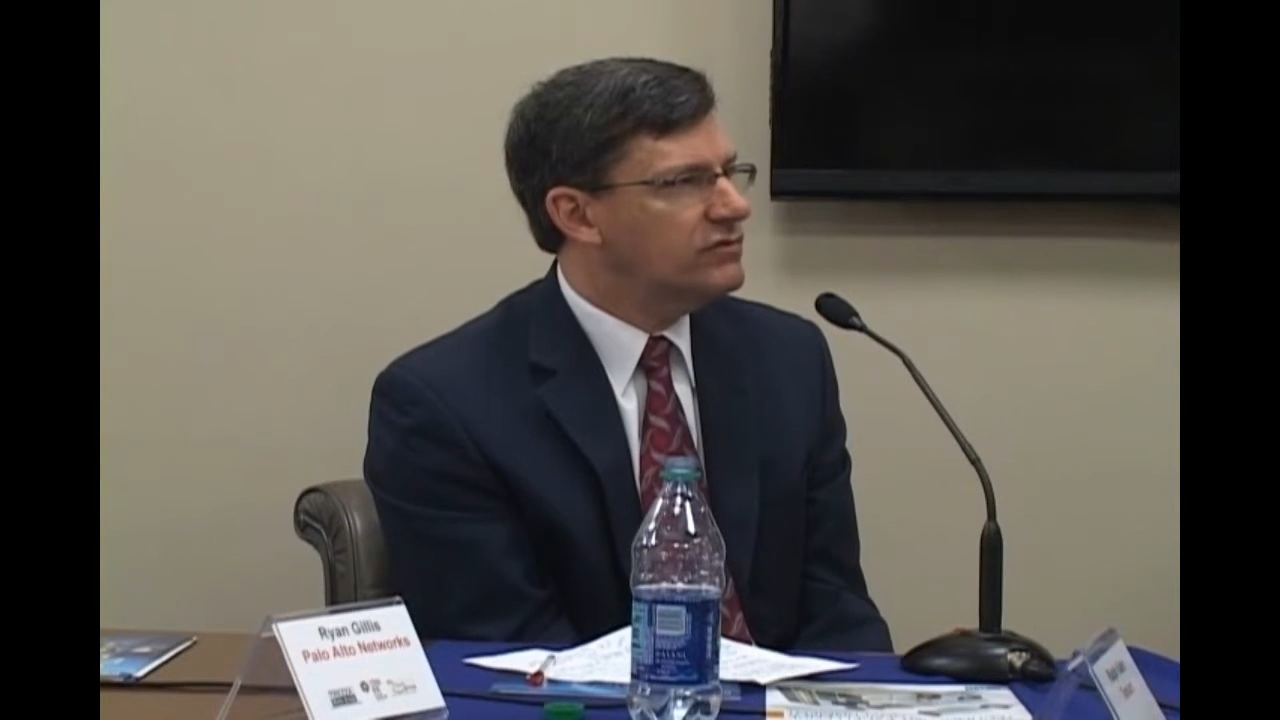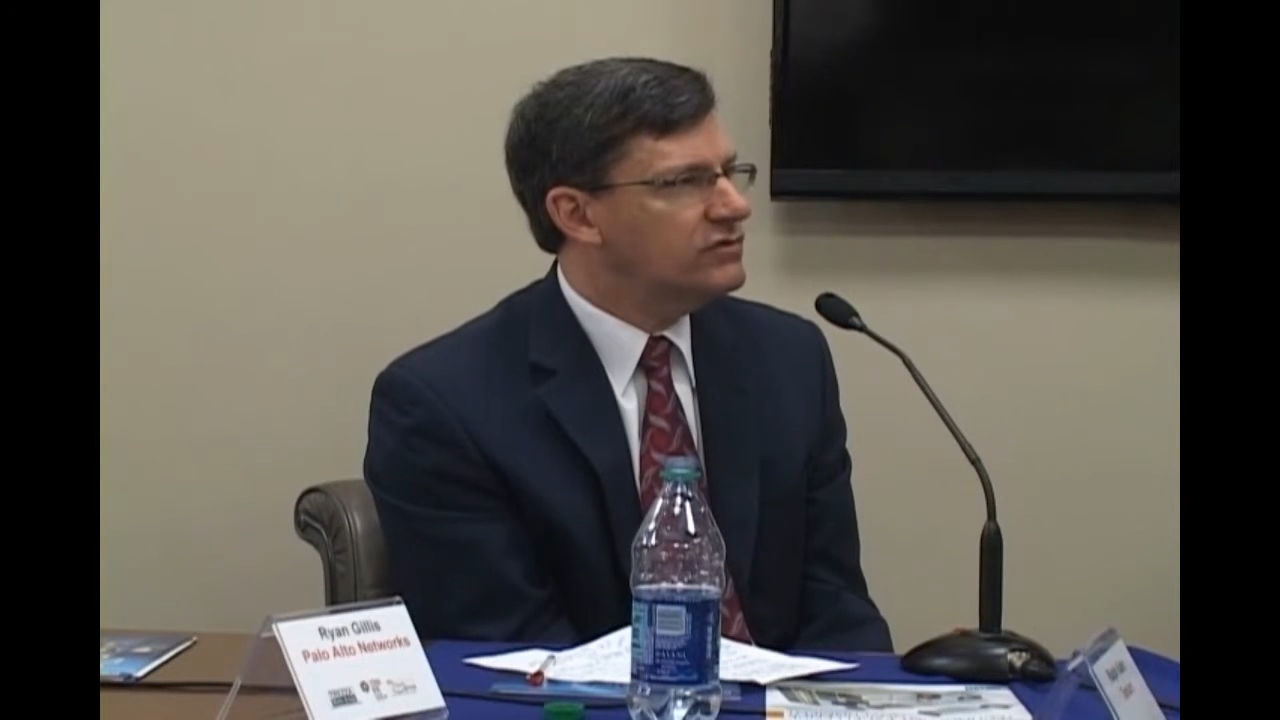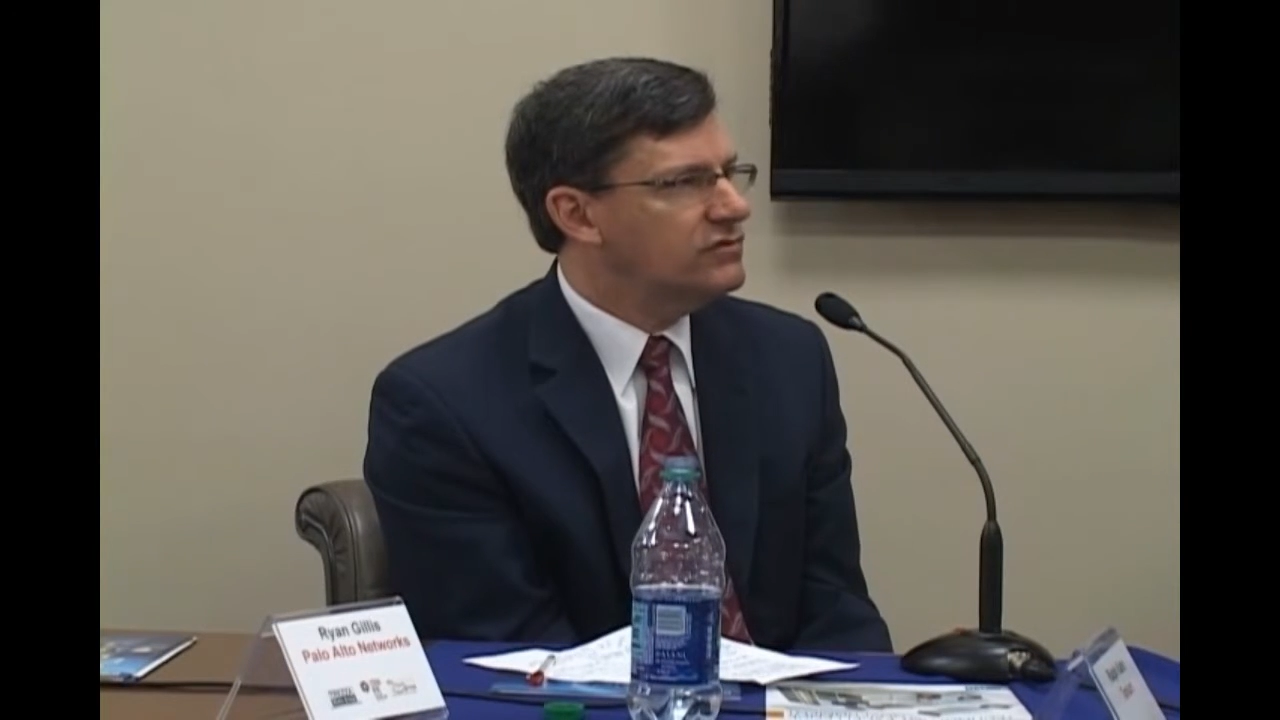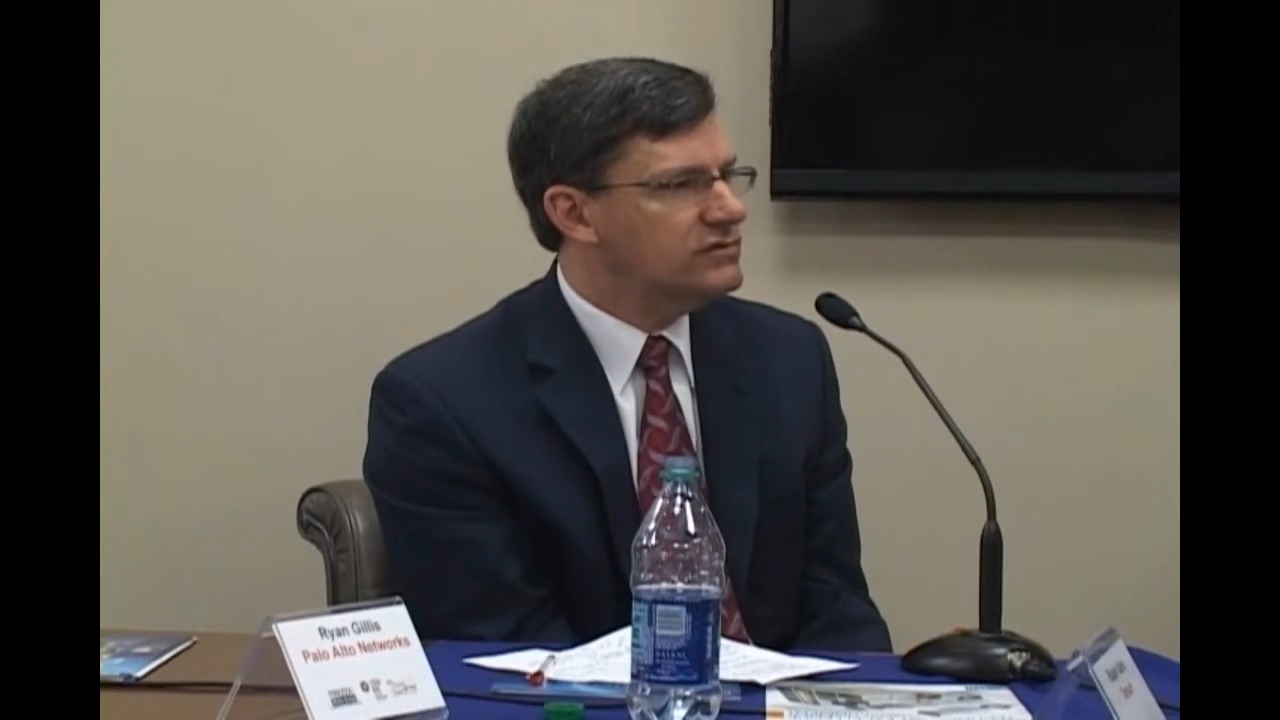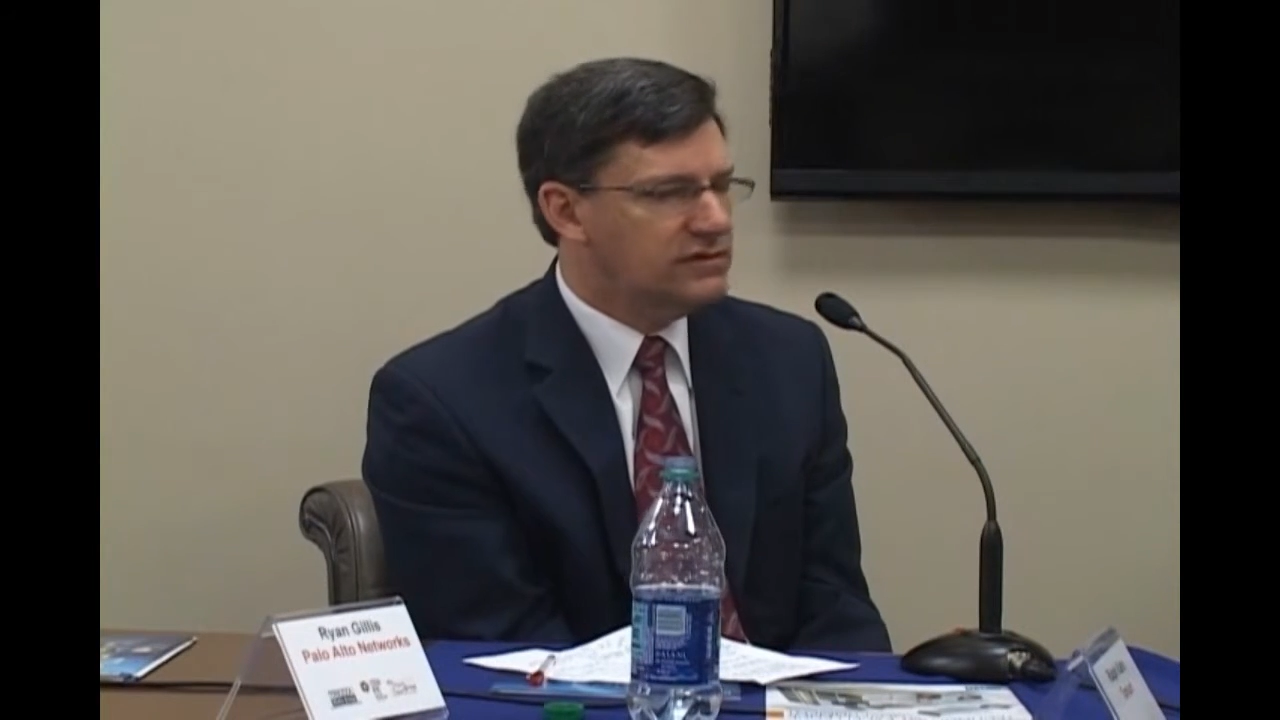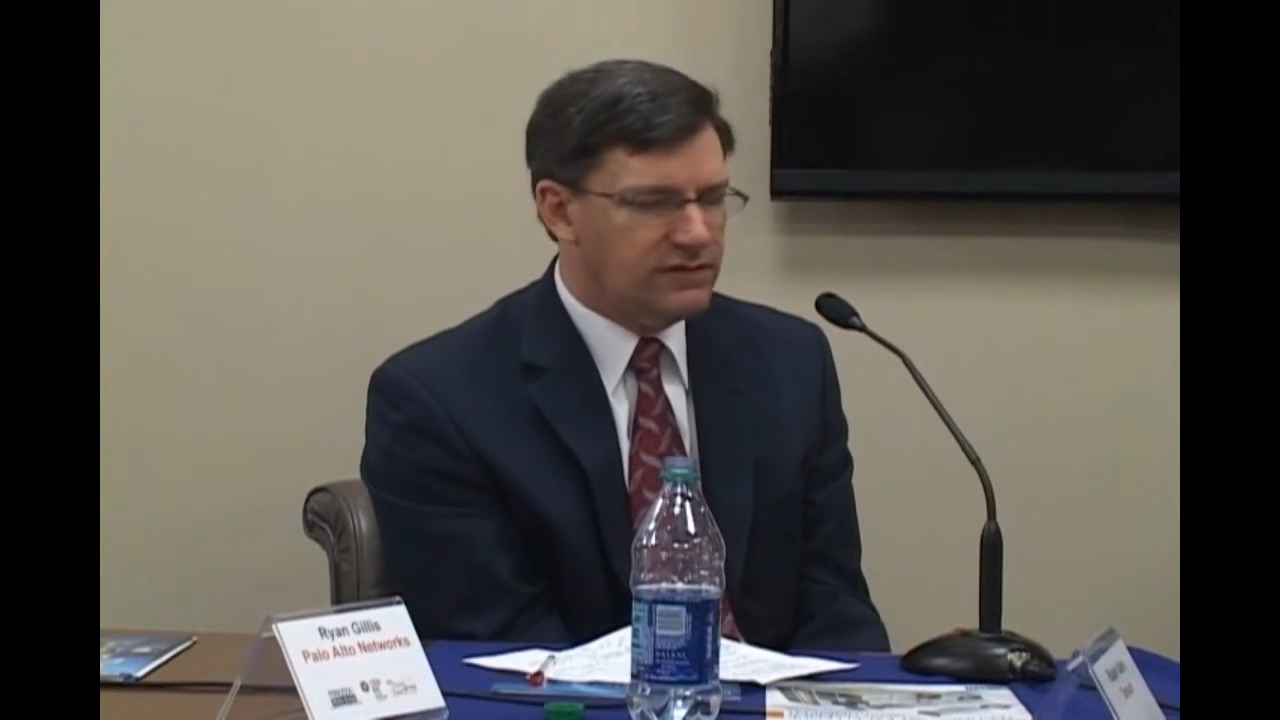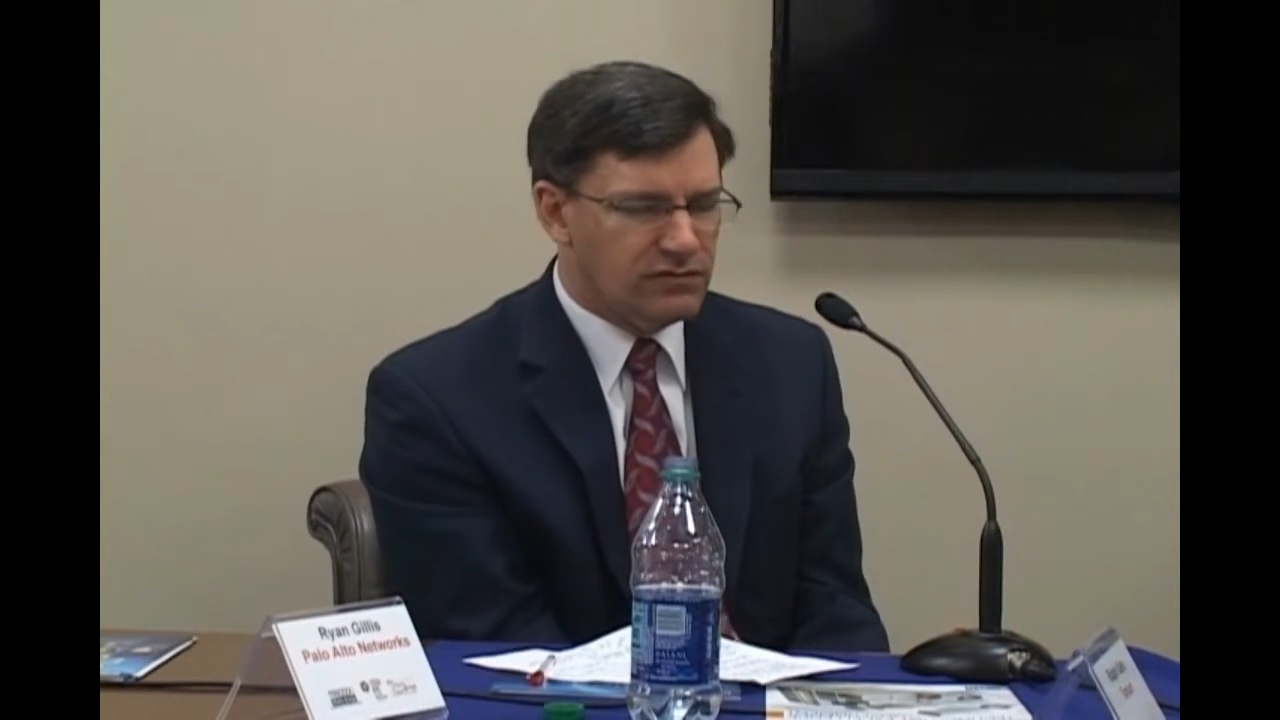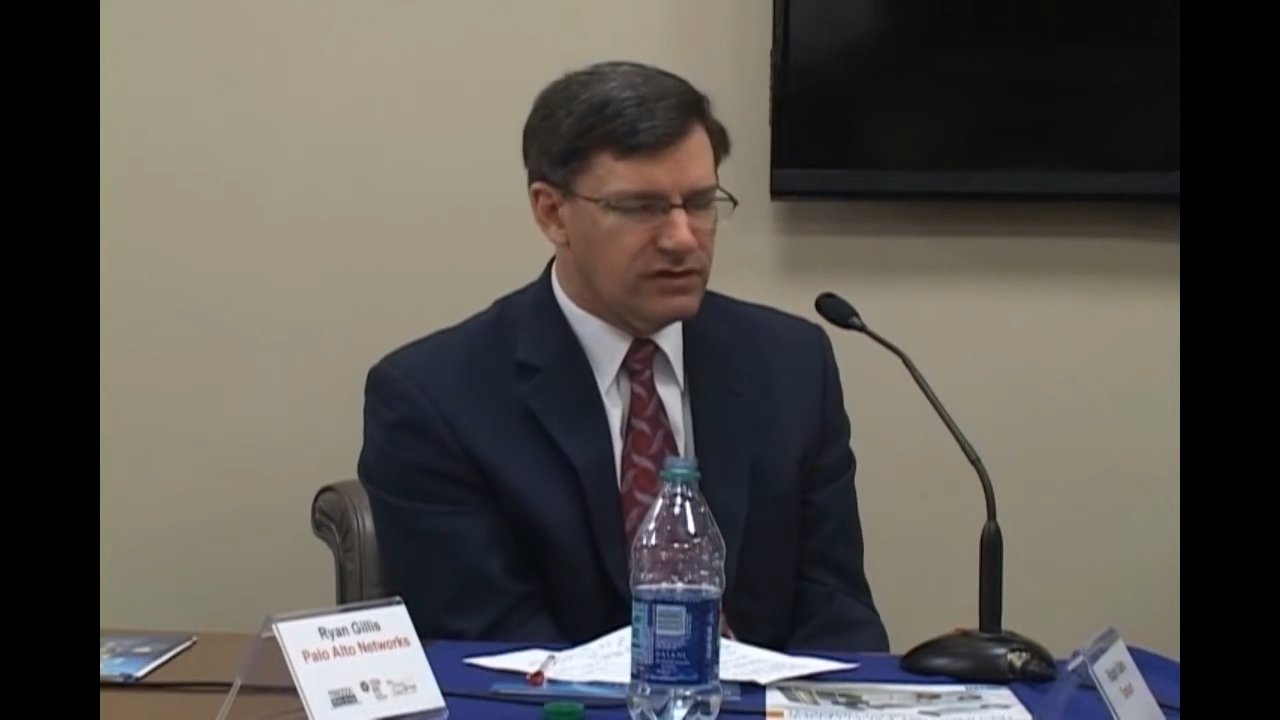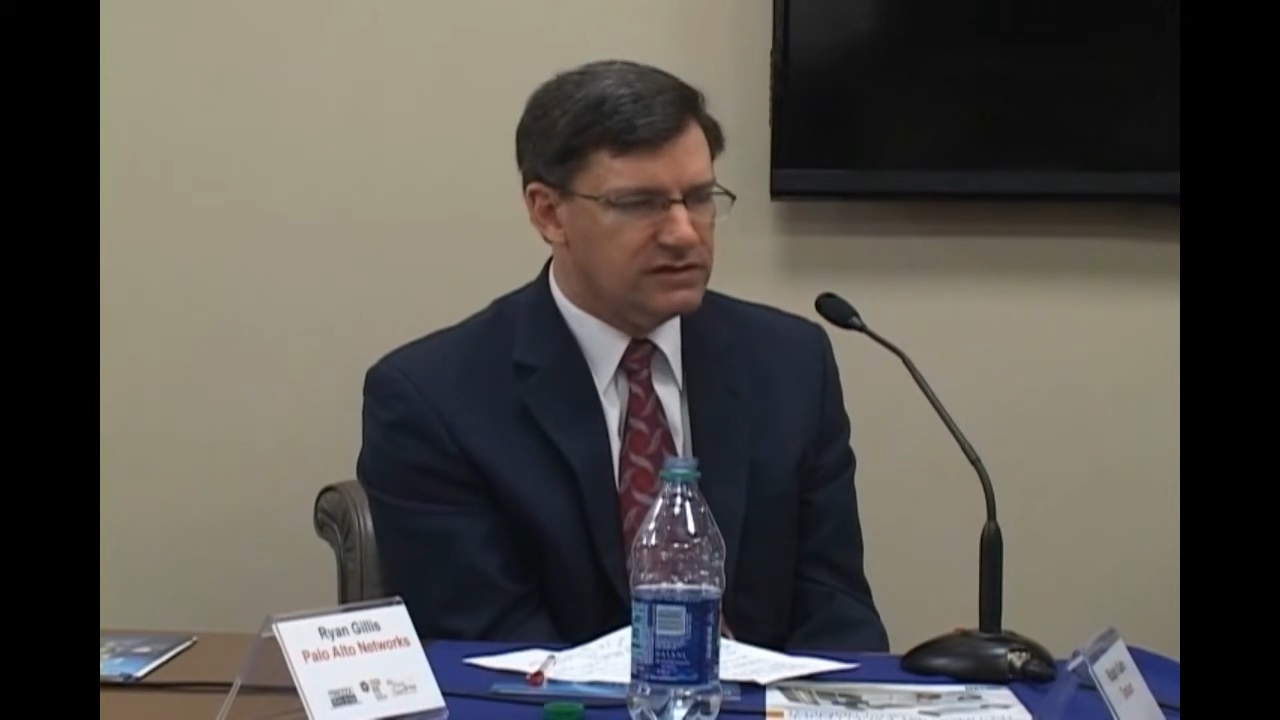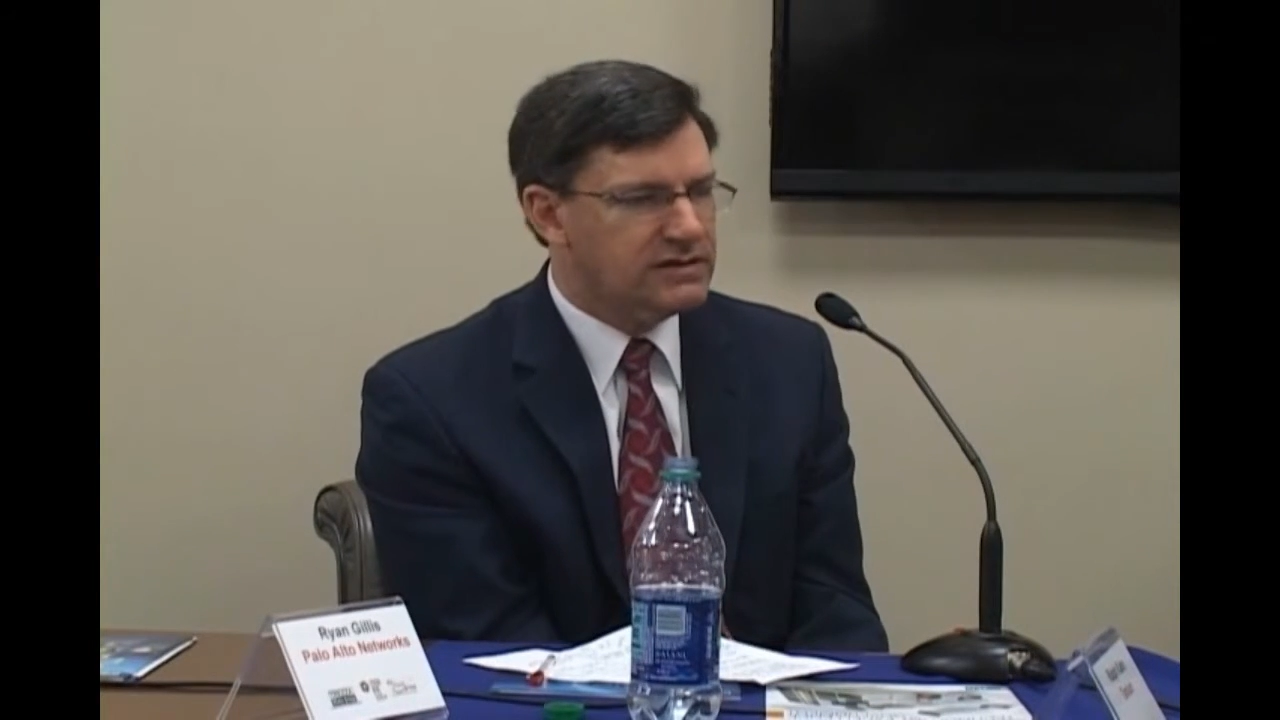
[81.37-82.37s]
reduce
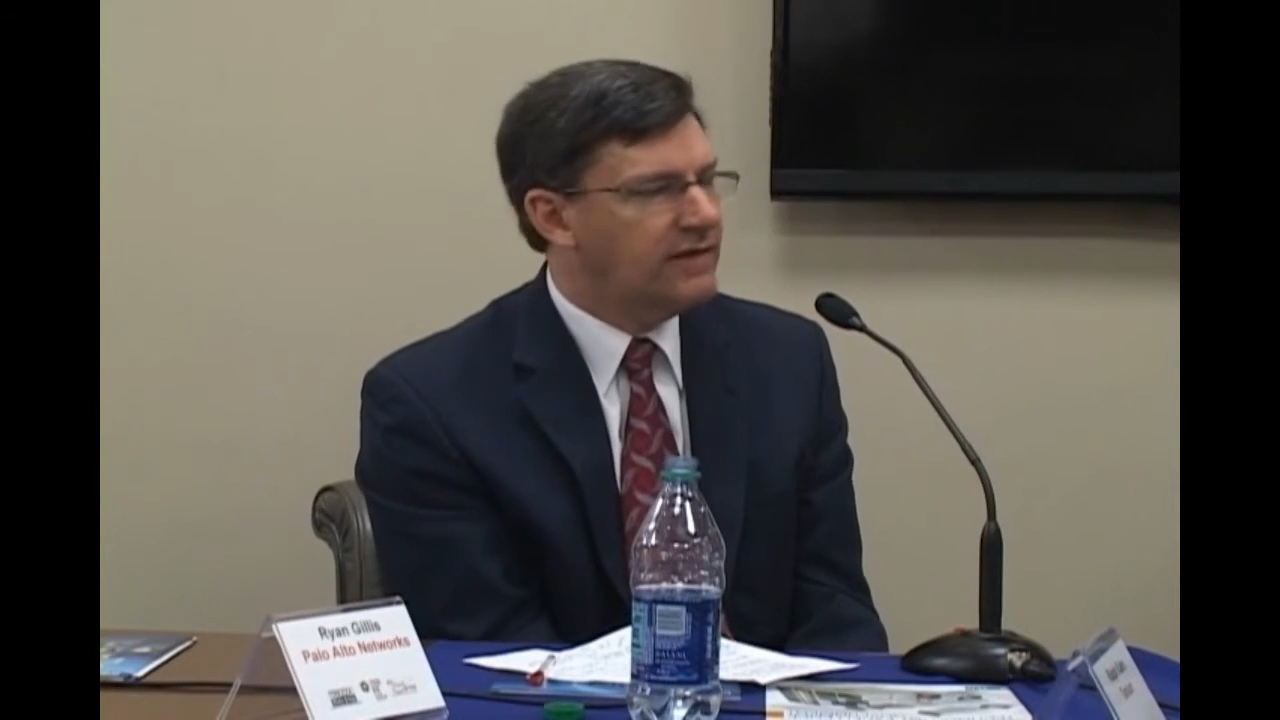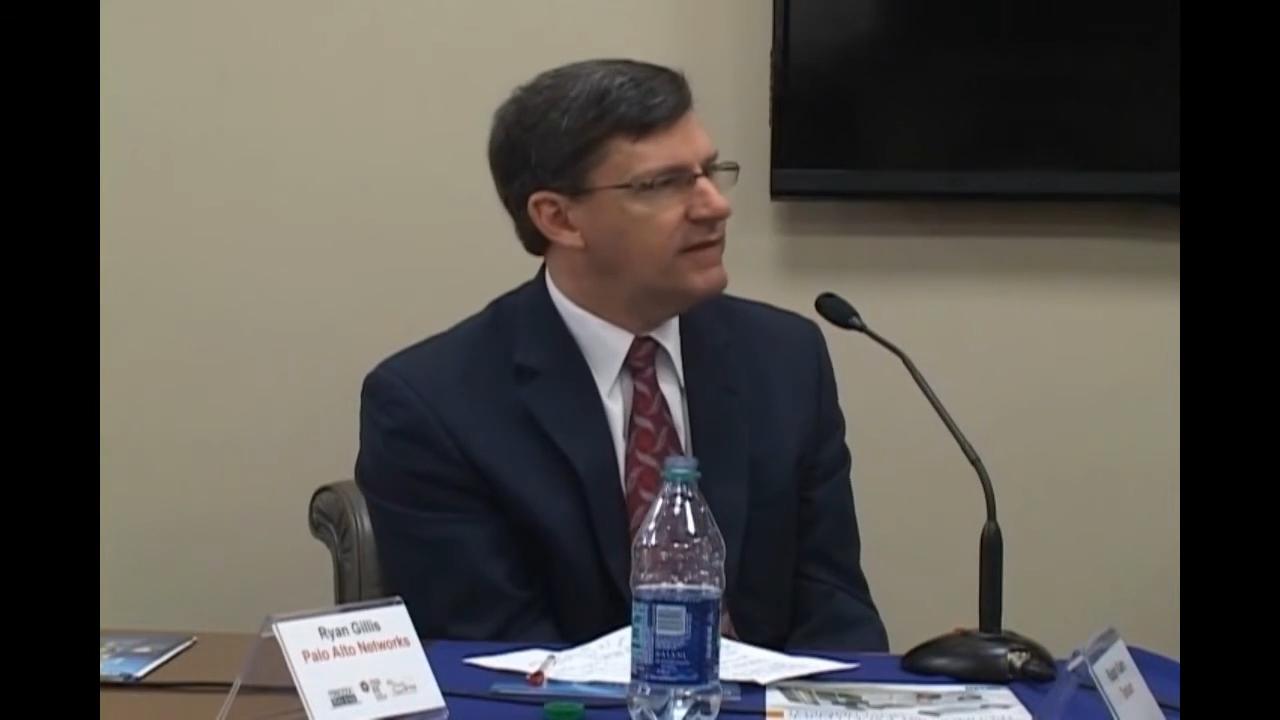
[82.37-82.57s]
the risk.